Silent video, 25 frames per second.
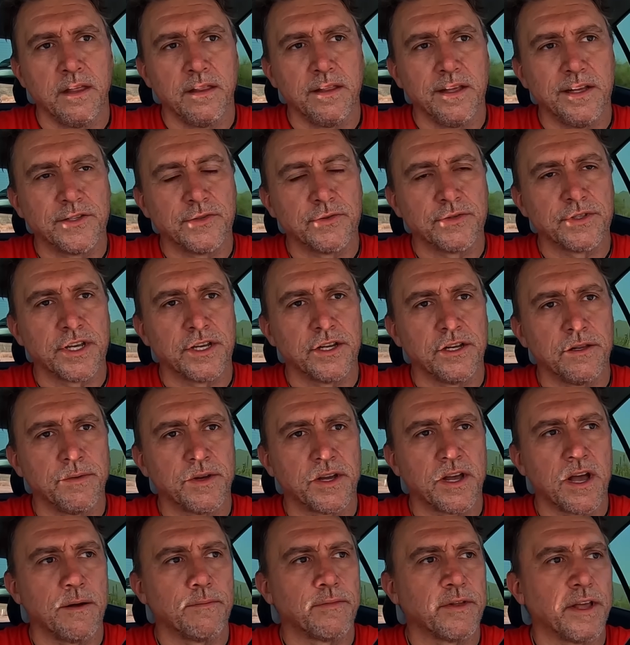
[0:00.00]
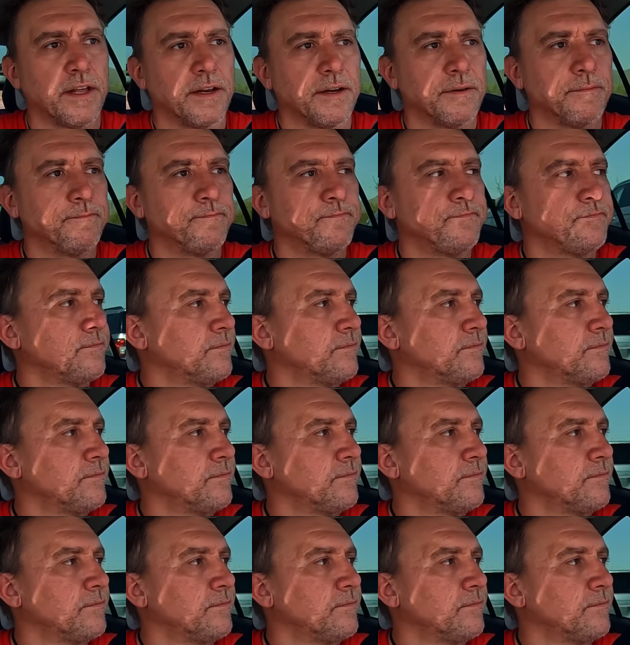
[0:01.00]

These ones get a little bit complicated.